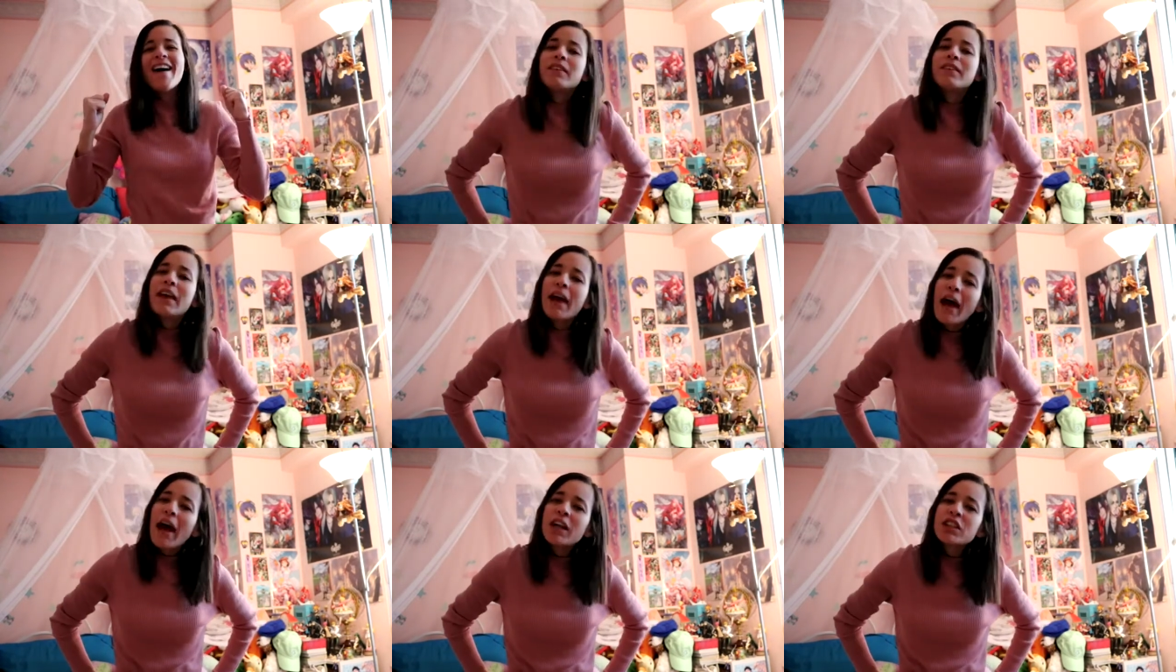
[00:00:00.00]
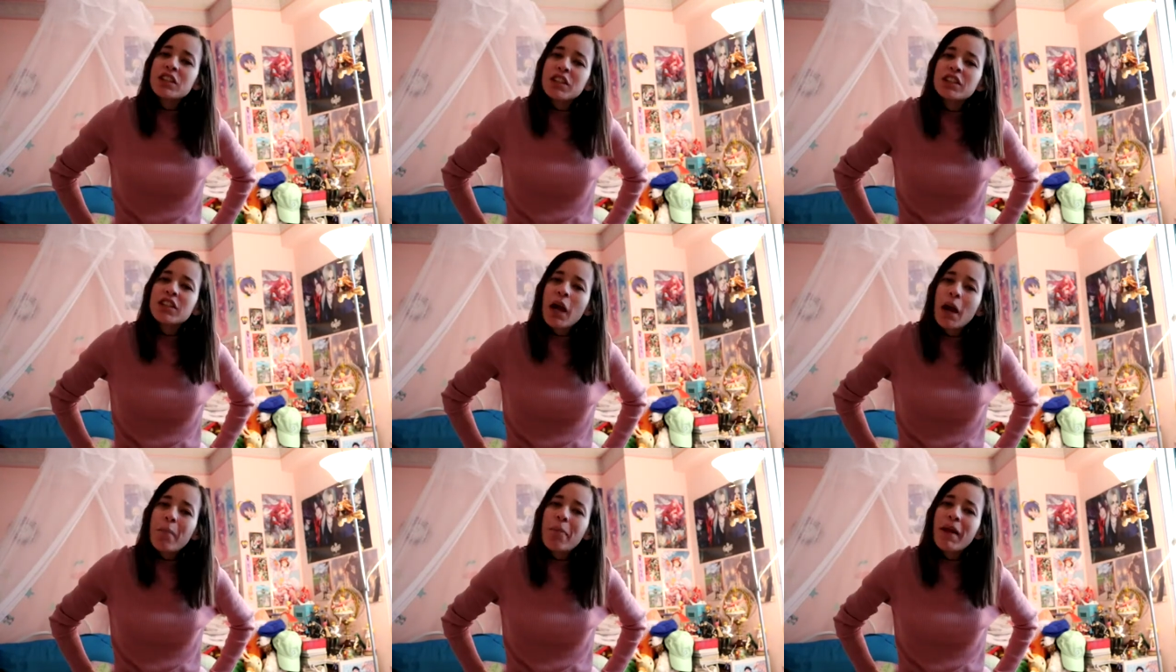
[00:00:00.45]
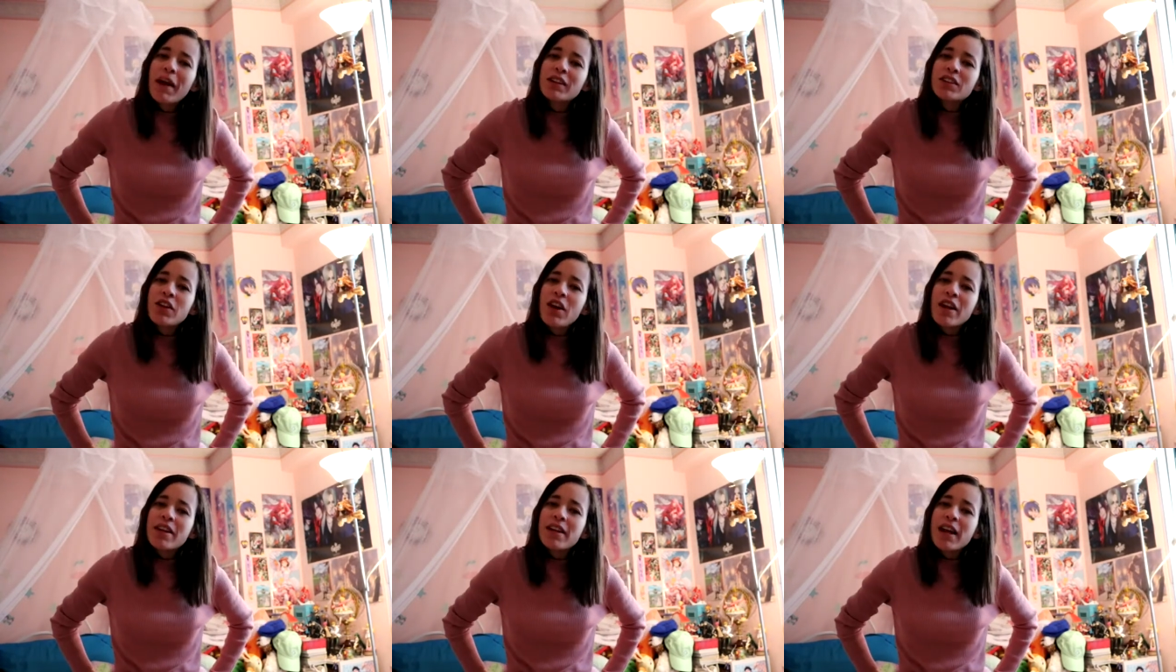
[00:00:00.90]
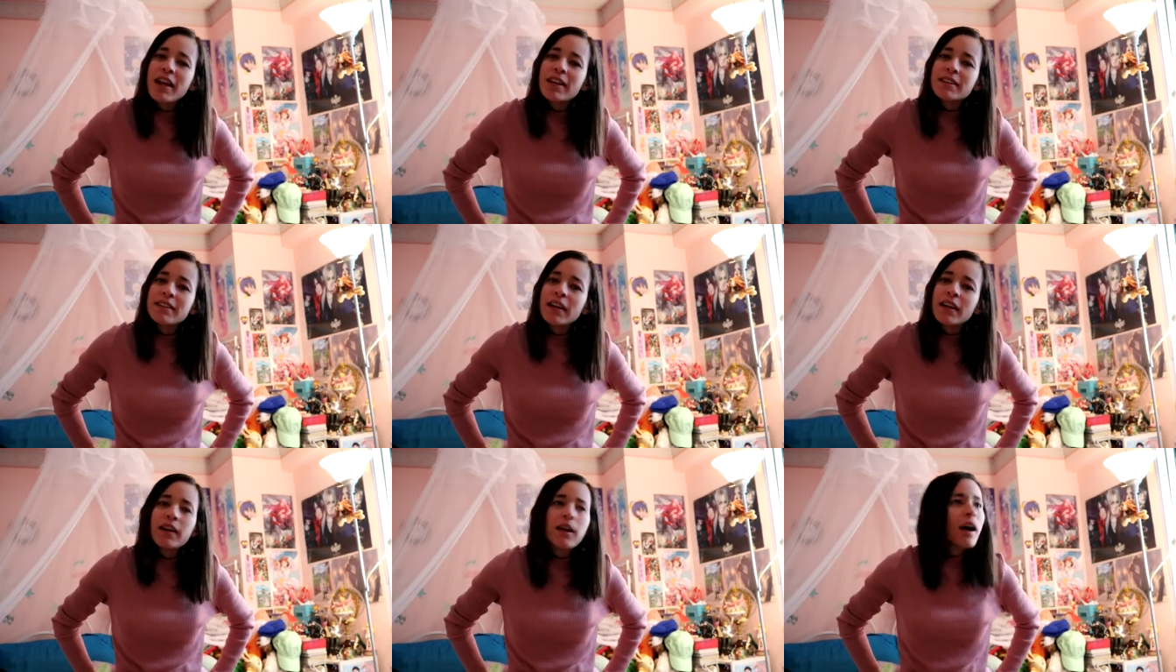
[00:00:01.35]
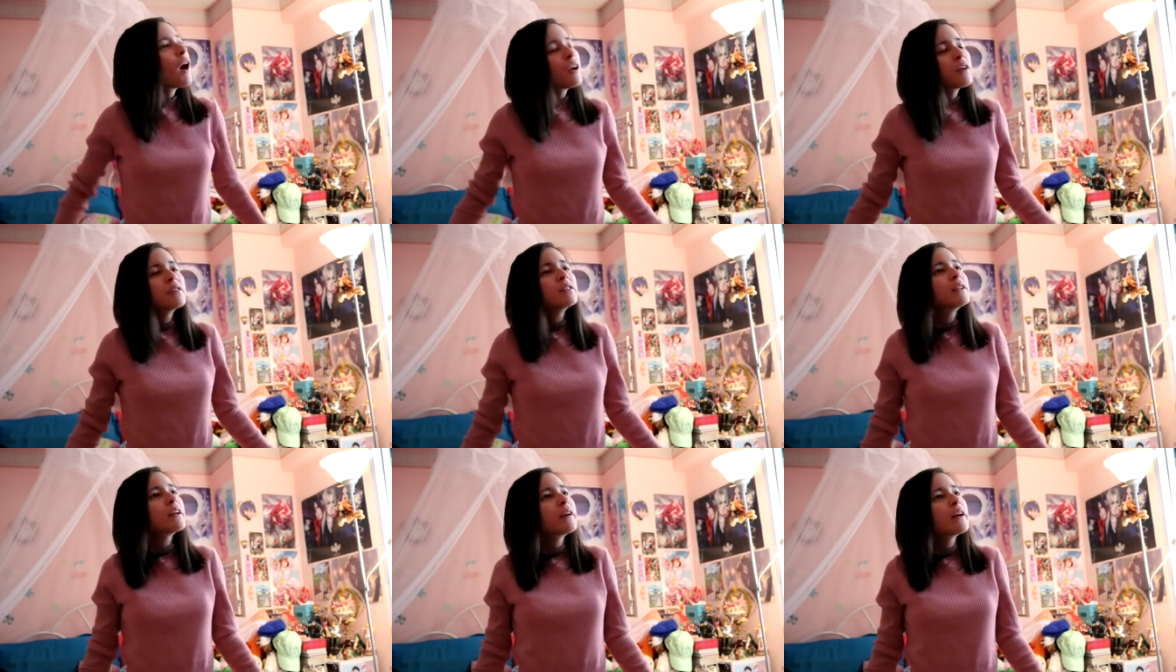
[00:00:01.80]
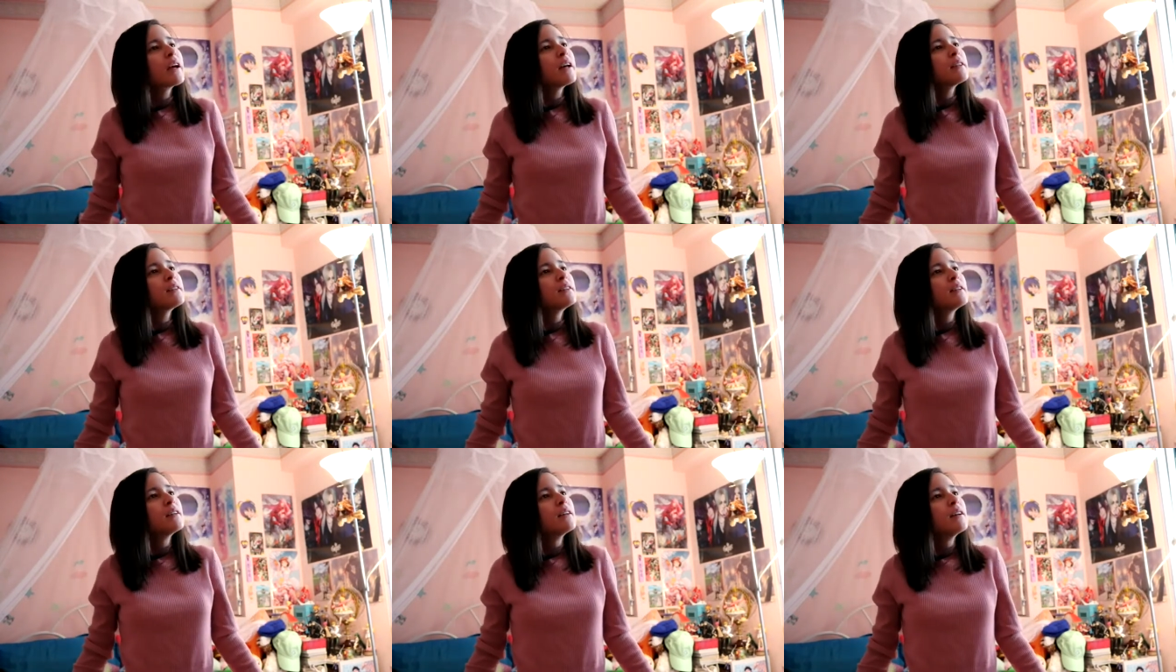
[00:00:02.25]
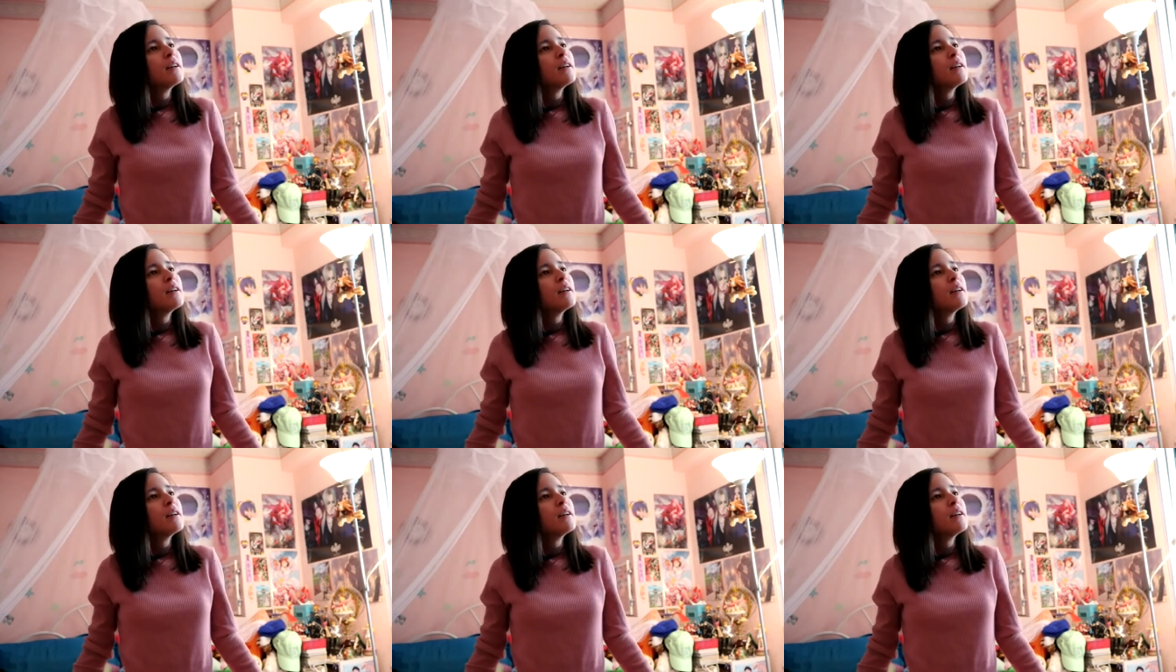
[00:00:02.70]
They actually started playing Dirty Dancing. Are you serious?